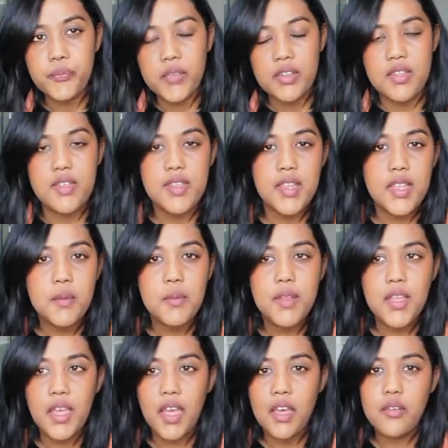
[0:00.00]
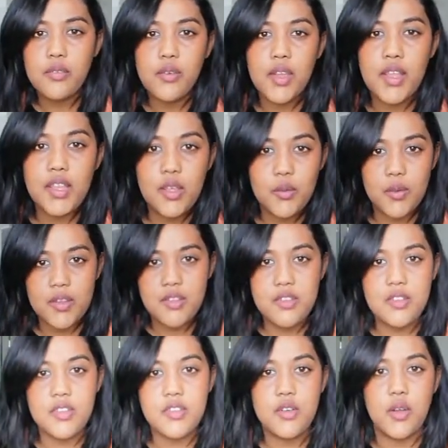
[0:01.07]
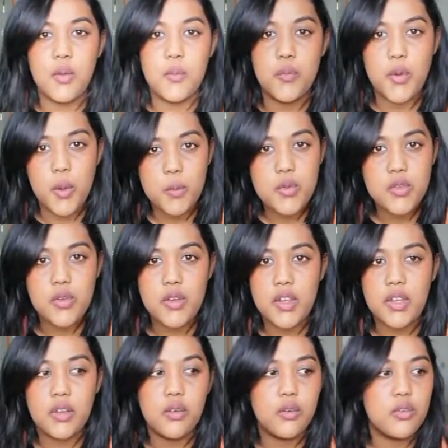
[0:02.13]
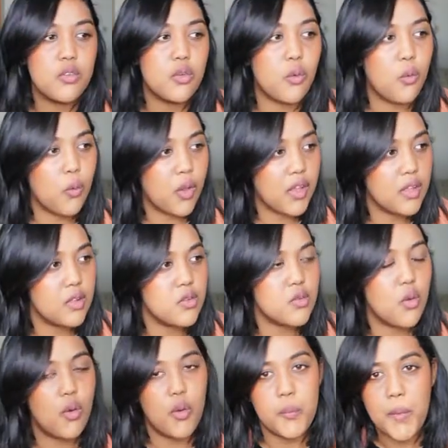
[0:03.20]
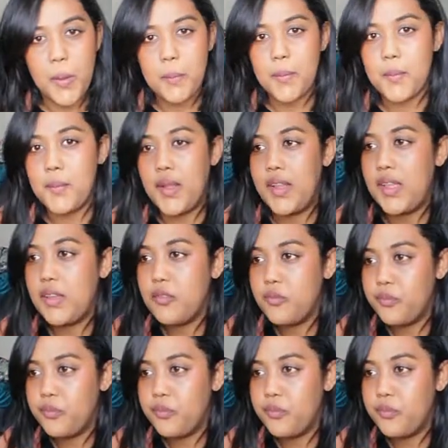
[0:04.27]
Does anybody have any questions on promissory notes, coins, or paper money?